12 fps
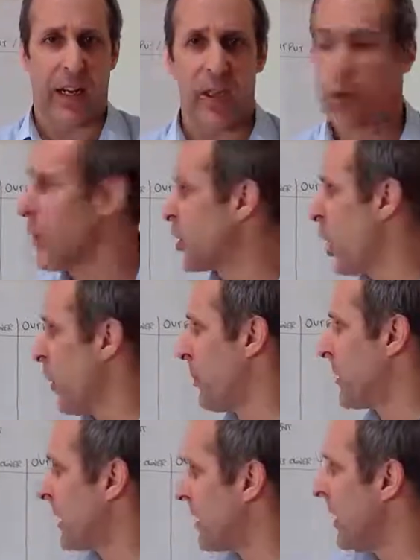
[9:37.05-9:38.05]
It's not
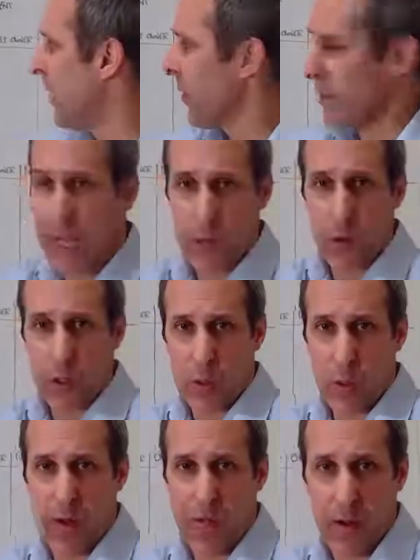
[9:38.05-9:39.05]
interpreted that
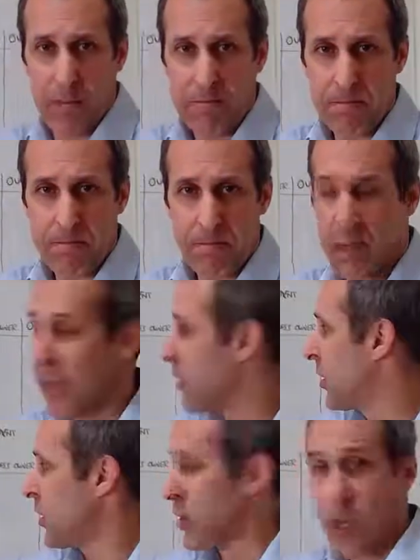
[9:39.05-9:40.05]
whatsoever. It's
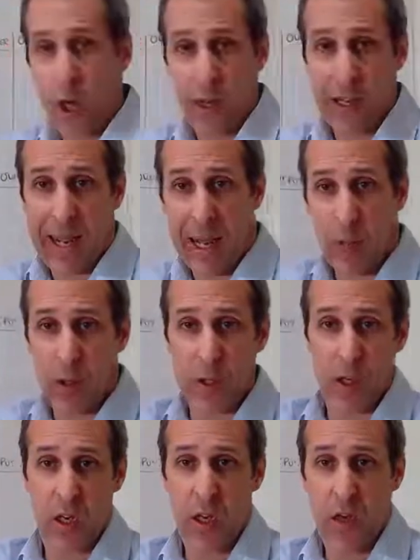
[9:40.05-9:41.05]
just turned the
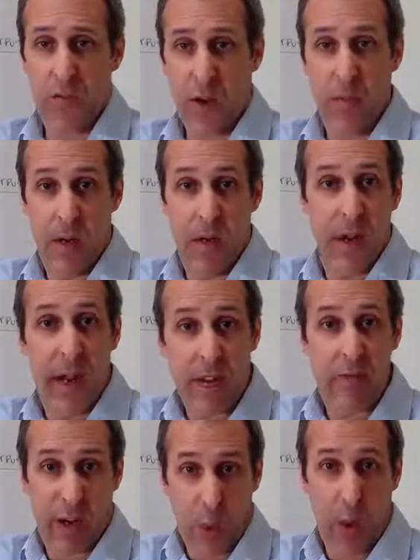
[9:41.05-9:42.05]
language from a
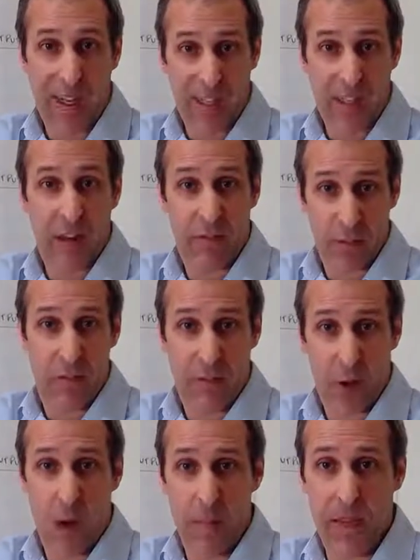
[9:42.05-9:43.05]
request, from a
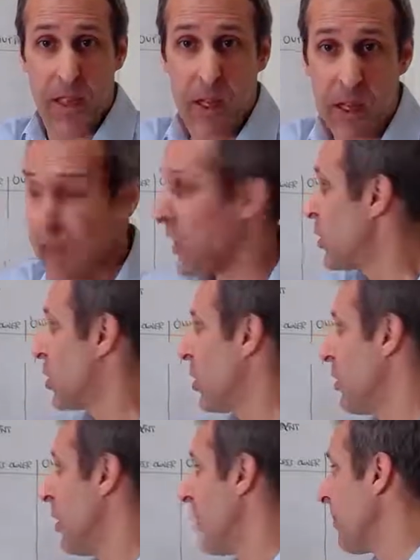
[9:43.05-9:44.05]
requirement,
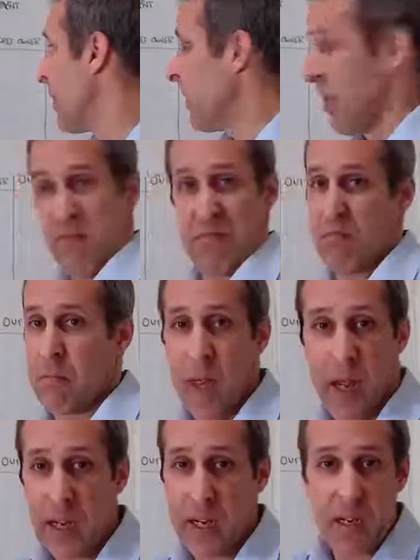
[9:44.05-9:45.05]
into
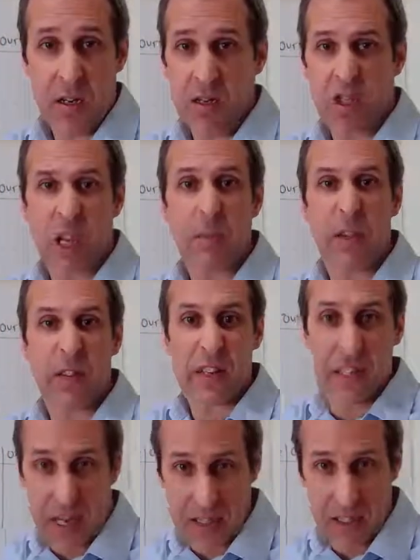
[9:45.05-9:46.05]
a statement of
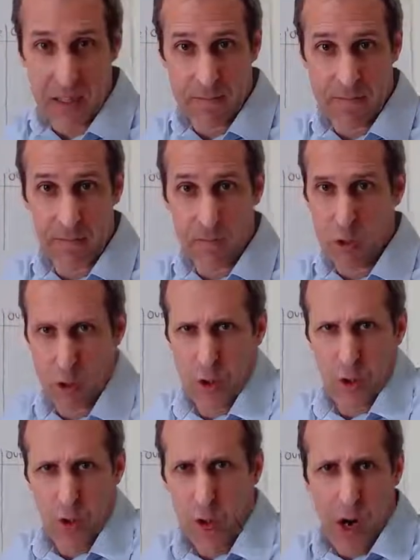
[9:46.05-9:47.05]
intent.
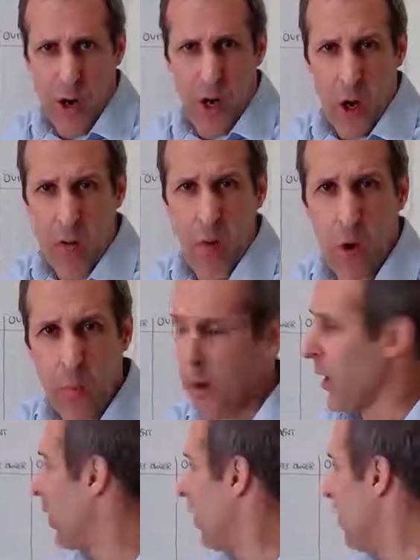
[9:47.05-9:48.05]
Sure, I know all
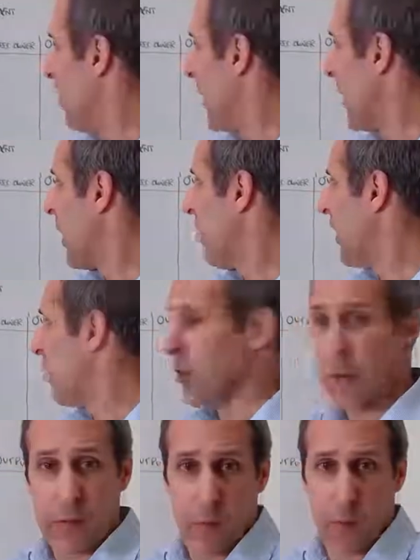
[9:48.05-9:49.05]
my company's
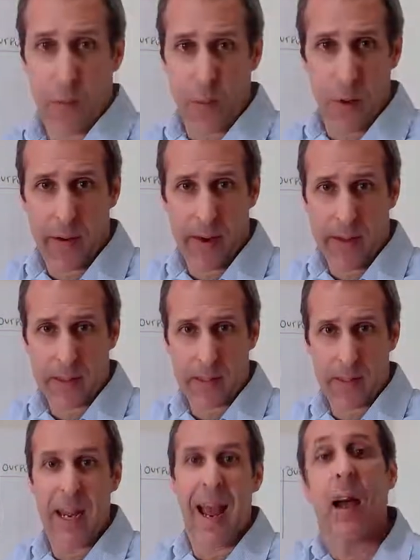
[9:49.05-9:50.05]
drivers will be wearing
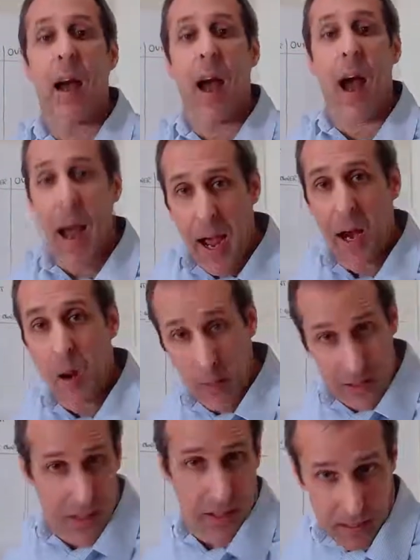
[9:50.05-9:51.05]
hats. How
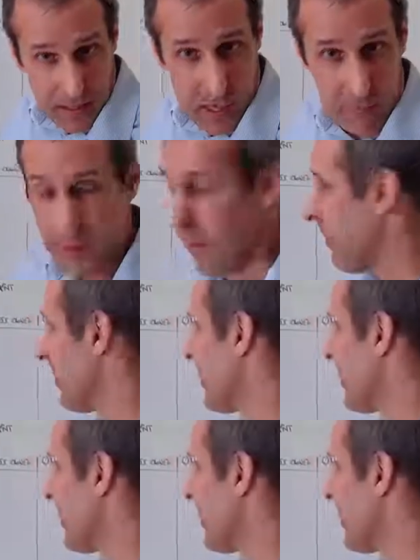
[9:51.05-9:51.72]
is that going to happen?